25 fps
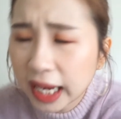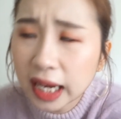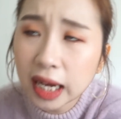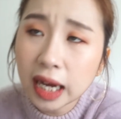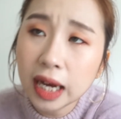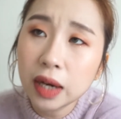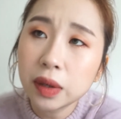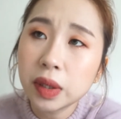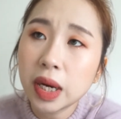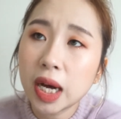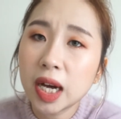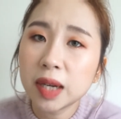Yeah,
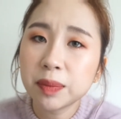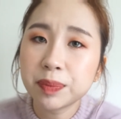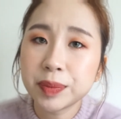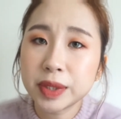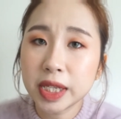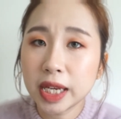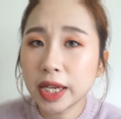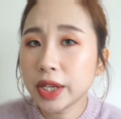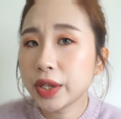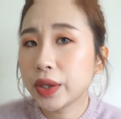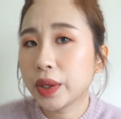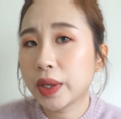I'll
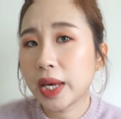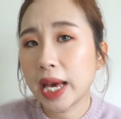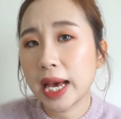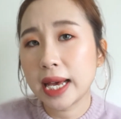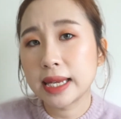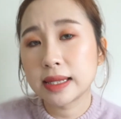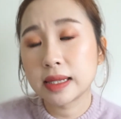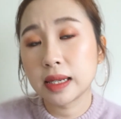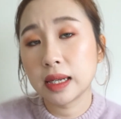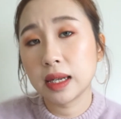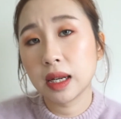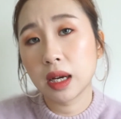update you
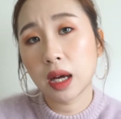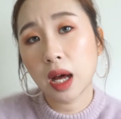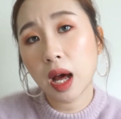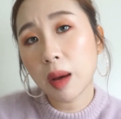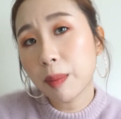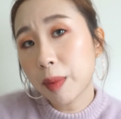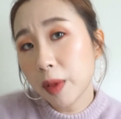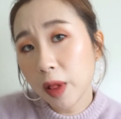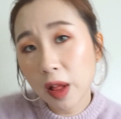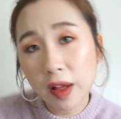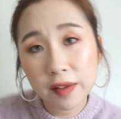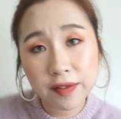guys in a
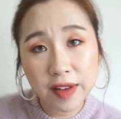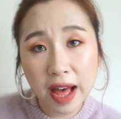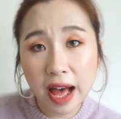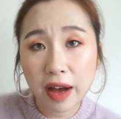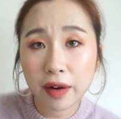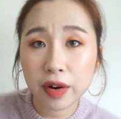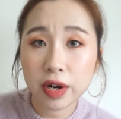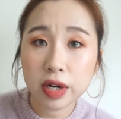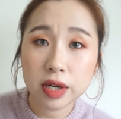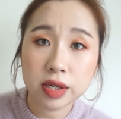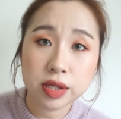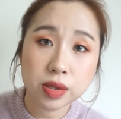couple of
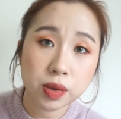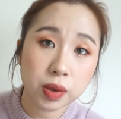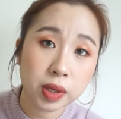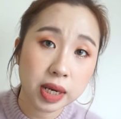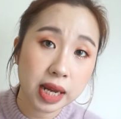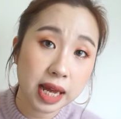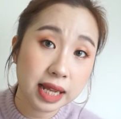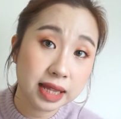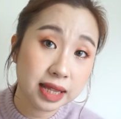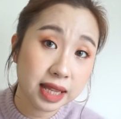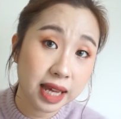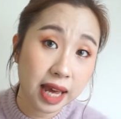hours or
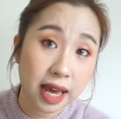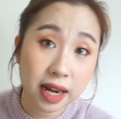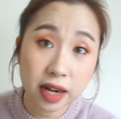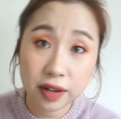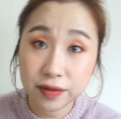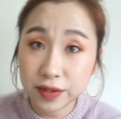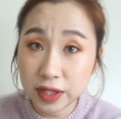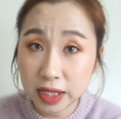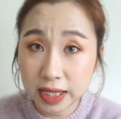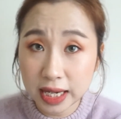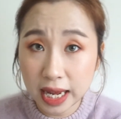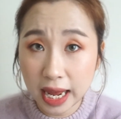at the end
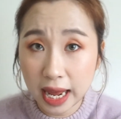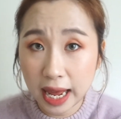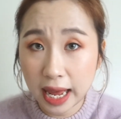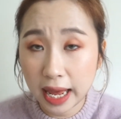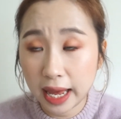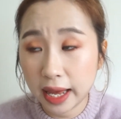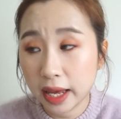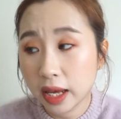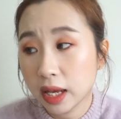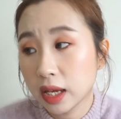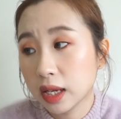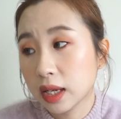of the
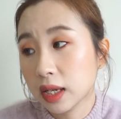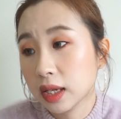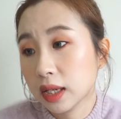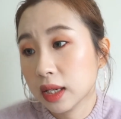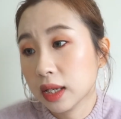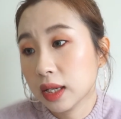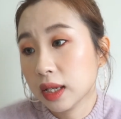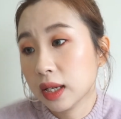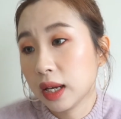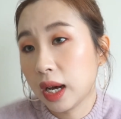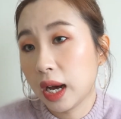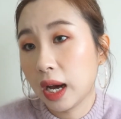day.
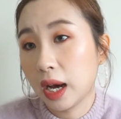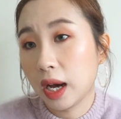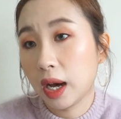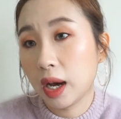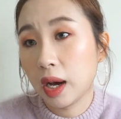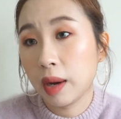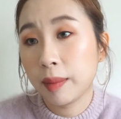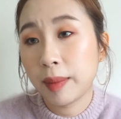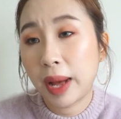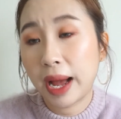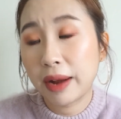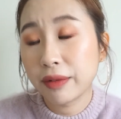
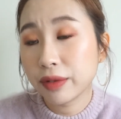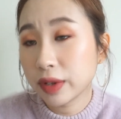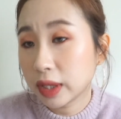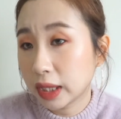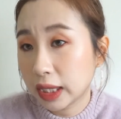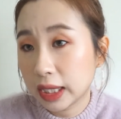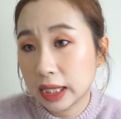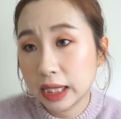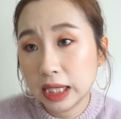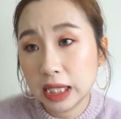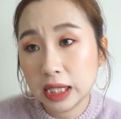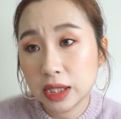I
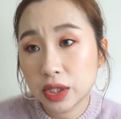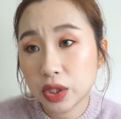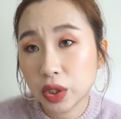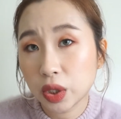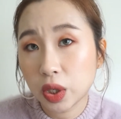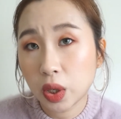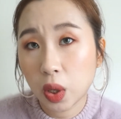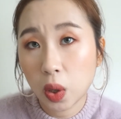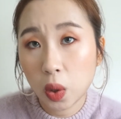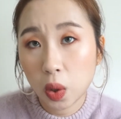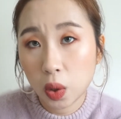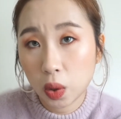really need to
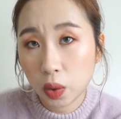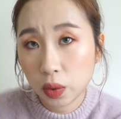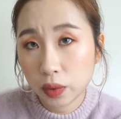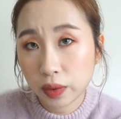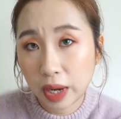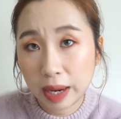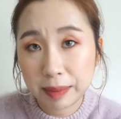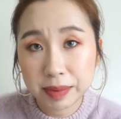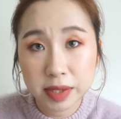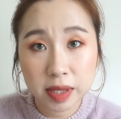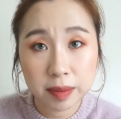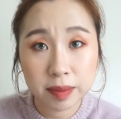go
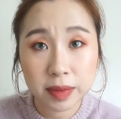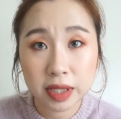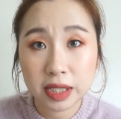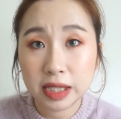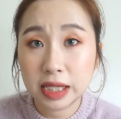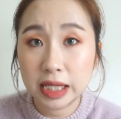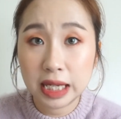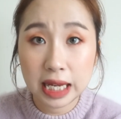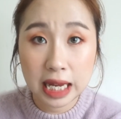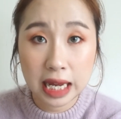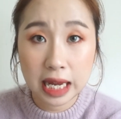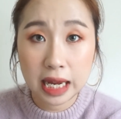grab something
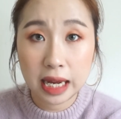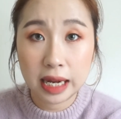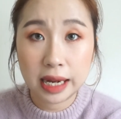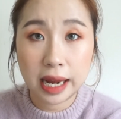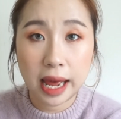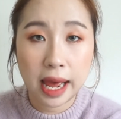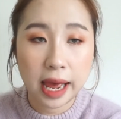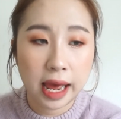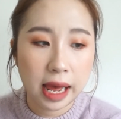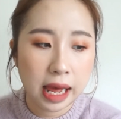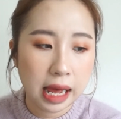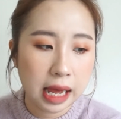to eat
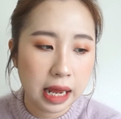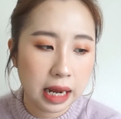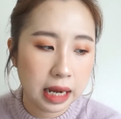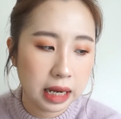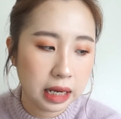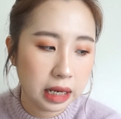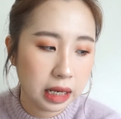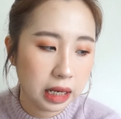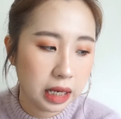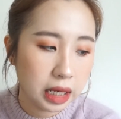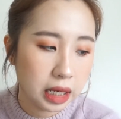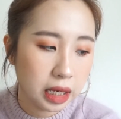
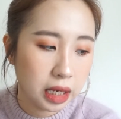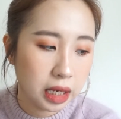and